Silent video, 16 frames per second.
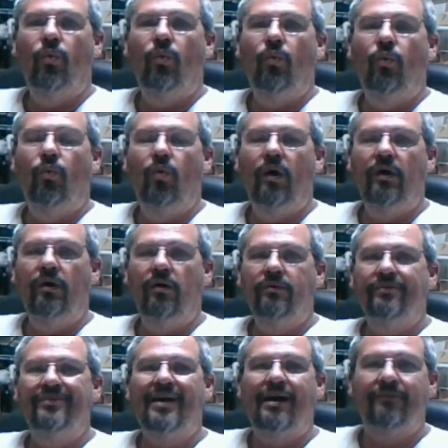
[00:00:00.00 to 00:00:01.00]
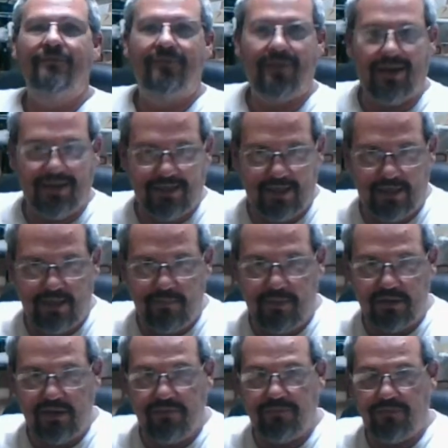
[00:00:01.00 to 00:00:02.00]
will not find
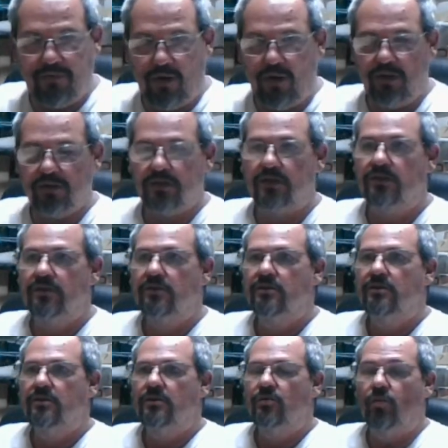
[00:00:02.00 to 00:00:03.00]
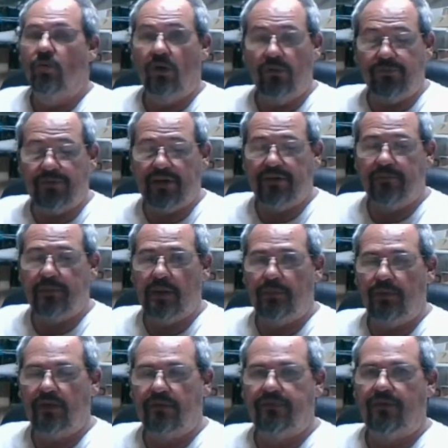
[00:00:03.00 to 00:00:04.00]
anybody fault. We'll find
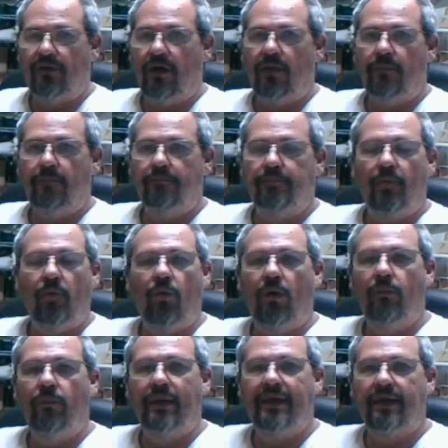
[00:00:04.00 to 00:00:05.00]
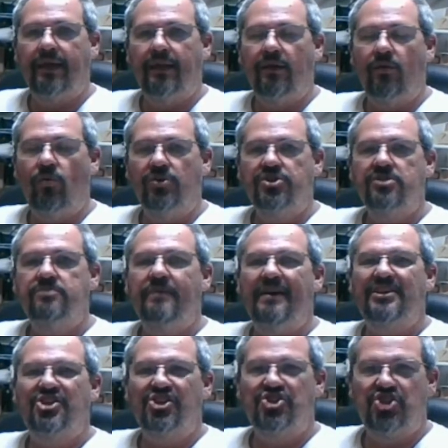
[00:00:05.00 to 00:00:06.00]
people at fault, but won't make any. We'll just
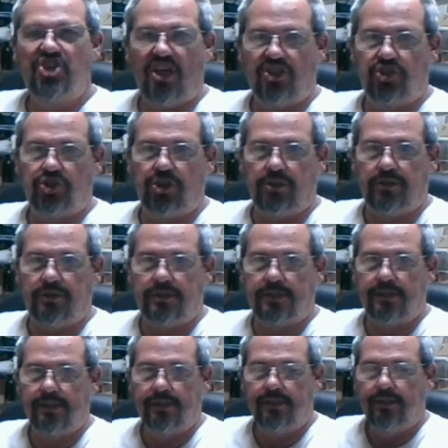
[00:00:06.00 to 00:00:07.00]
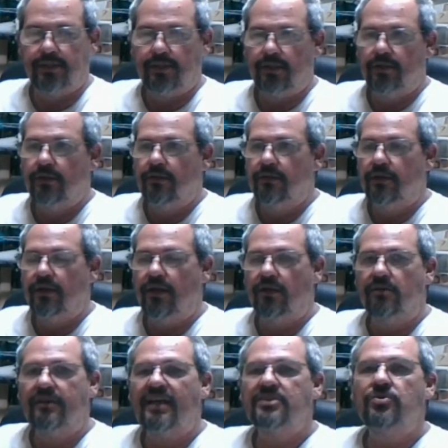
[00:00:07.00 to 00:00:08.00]
make suggestions. You know,
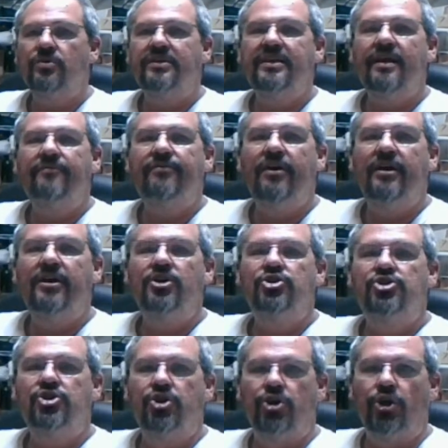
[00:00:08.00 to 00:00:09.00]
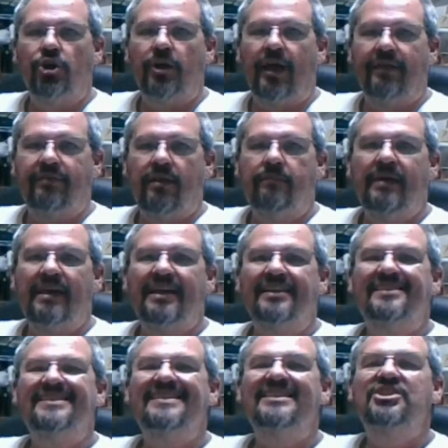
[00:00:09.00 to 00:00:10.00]
that's what the FAA is good at. They make
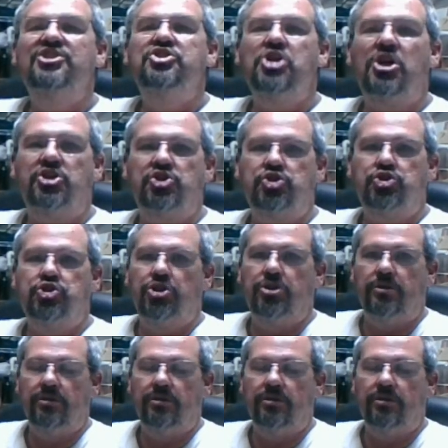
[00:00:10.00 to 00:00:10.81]
it suggestion,